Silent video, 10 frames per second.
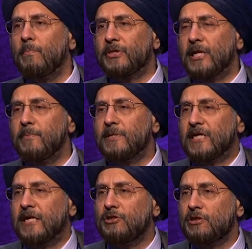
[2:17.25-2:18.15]
But the
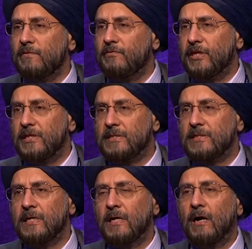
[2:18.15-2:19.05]
limitation of
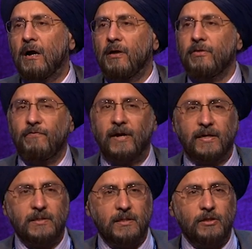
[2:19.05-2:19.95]
these are the
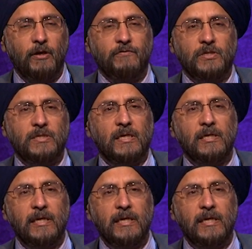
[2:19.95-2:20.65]
fact that you have to stick a